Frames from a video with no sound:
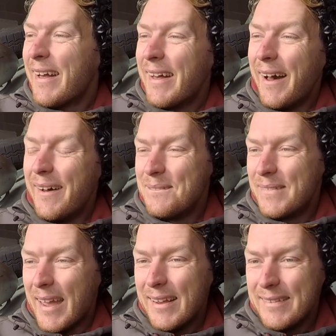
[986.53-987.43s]

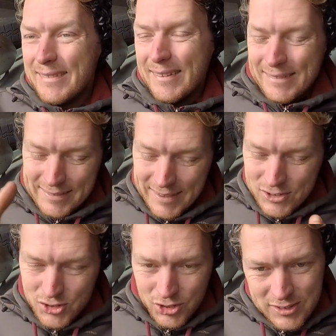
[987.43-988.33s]
The
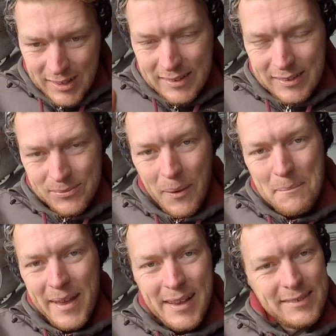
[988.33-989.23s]
adjusting is what
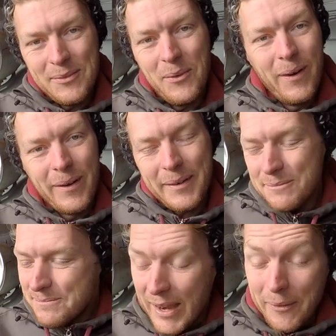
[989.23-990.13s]
makes it work.
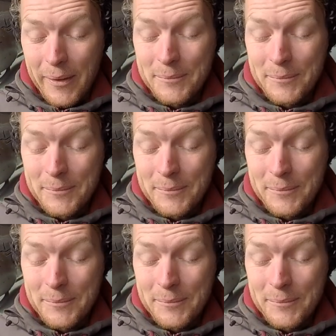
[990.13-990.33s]
Anyway,